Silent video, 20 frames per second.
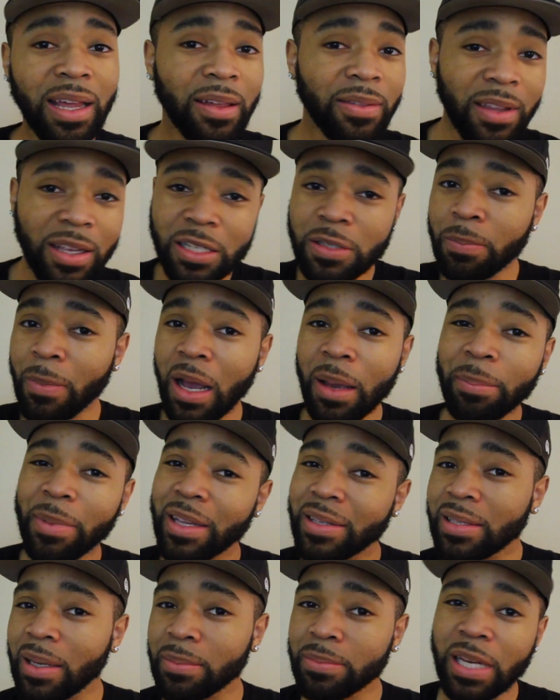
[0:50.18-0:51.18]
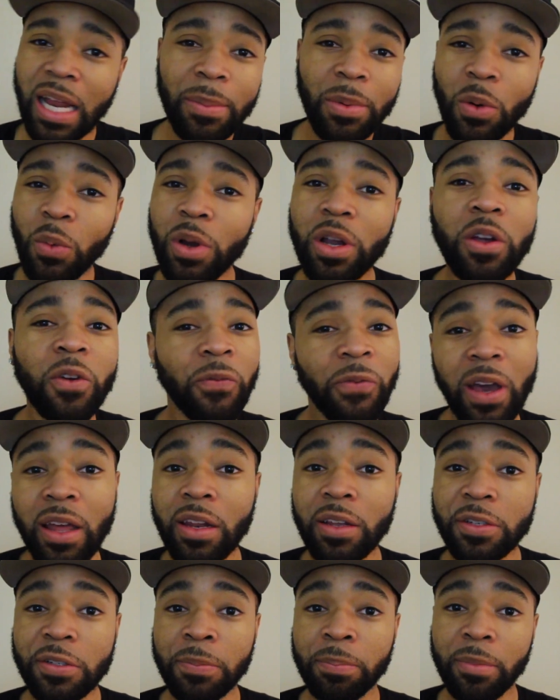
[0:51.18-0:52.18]
Now this might be some type of weird
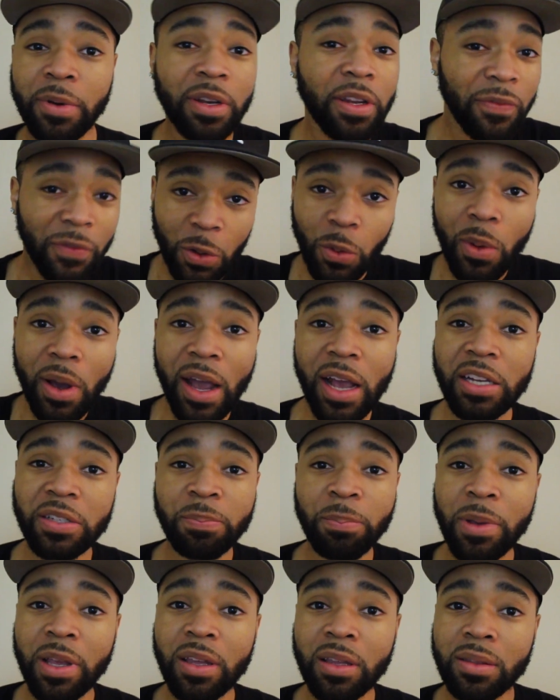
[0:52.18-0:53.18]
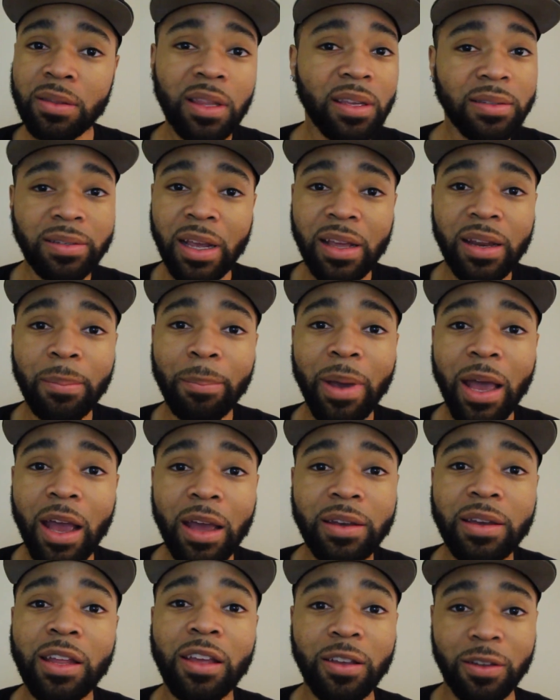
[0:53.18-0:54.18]
fetish, but if you ask me, this ain't a
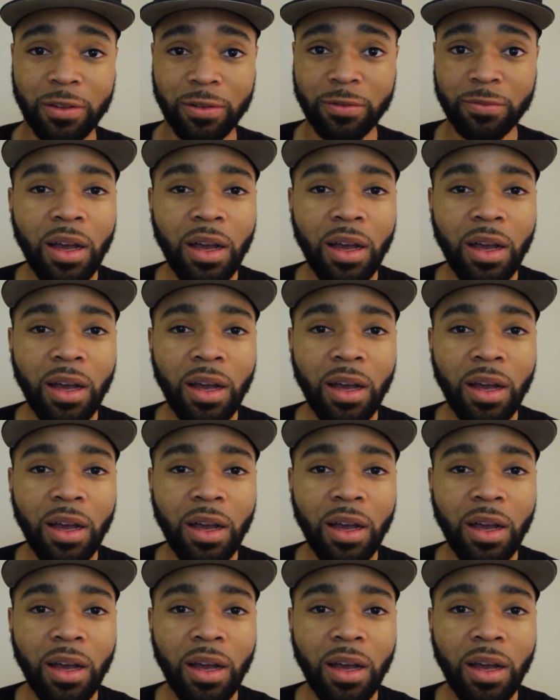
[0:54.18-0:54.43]
bad deal.